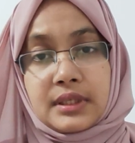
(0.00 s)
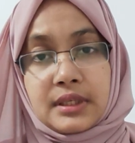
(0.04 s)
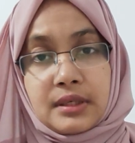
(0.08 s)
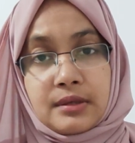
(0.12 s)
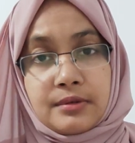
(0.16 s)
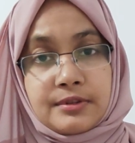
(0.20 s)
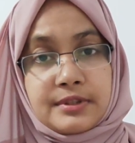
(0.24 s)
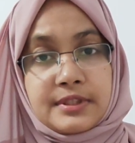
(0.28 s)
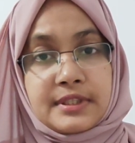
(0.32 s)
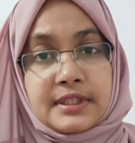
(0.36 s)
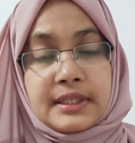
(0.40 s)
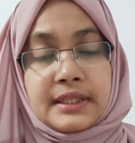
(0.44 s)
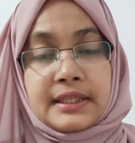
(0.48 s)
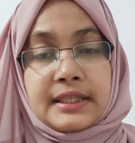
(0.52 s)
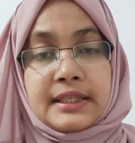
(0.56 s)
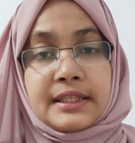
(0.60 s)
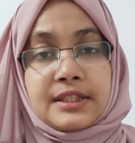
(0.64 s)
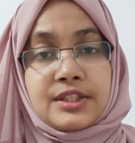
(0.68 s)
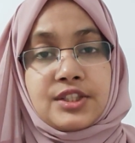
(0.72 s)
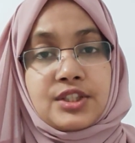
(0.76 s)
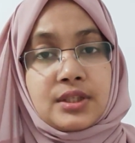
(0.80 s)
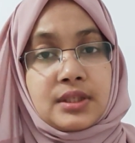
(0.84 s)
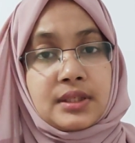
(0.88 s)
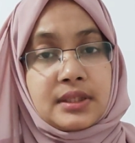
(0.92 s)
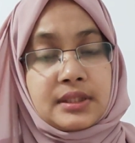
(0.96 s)

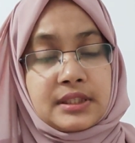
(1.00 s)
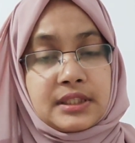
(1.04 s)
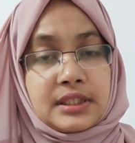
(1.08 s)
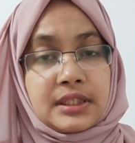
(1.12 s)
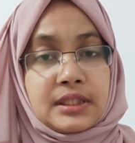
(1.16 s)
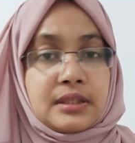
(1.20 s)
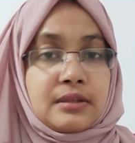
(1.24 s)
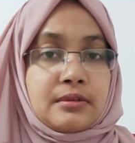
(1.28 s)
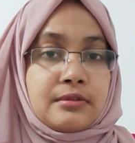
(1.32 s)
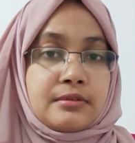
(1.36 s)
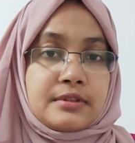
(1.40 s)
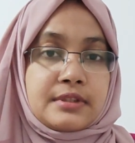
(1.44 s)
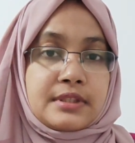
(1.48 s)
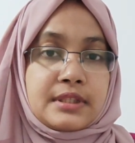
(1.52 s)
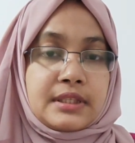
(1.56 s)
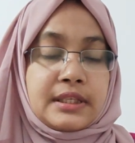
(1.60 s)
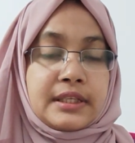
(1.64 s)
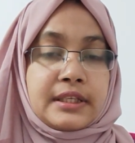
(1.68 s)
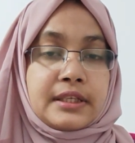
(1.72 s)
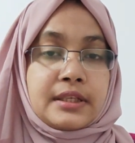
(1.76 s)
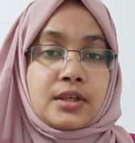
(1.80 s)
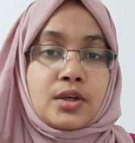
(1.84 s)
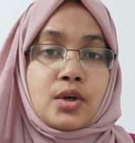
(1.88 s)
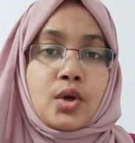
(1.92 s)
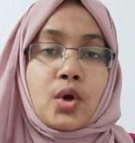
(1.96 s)
counseling, genetic
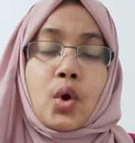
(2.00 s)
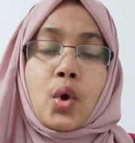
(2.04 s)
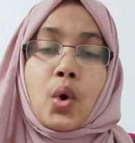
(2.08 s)
counseling,